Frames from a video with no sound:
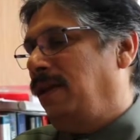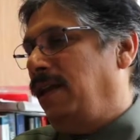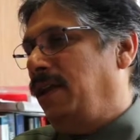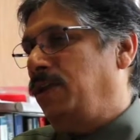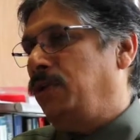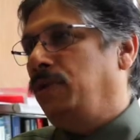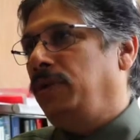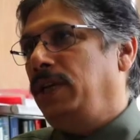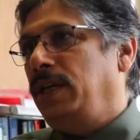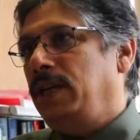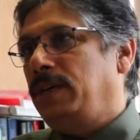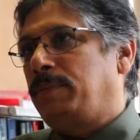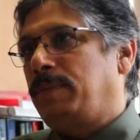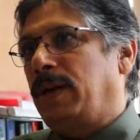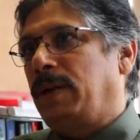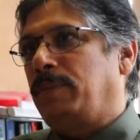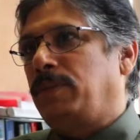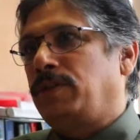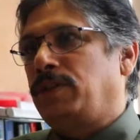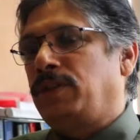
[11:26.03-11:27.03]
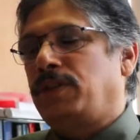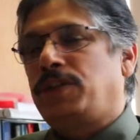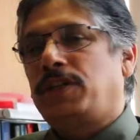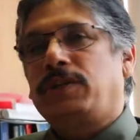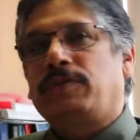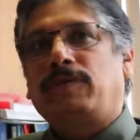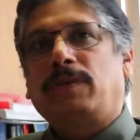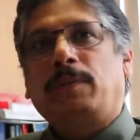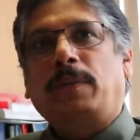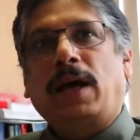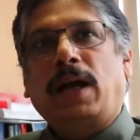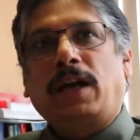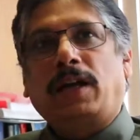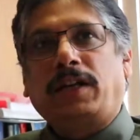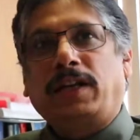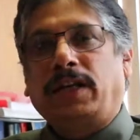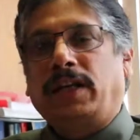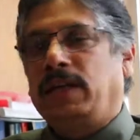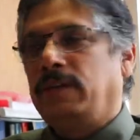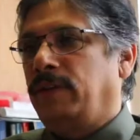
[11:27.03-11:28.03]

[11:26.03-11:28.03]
Unique proposition for marketing.